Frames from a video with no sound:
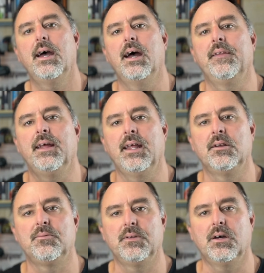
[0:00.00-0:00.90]
and then
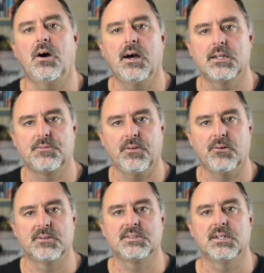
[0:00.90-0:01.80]
end with the highest
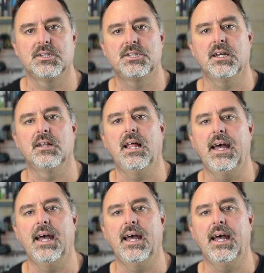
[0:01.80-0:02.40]
frequency at channel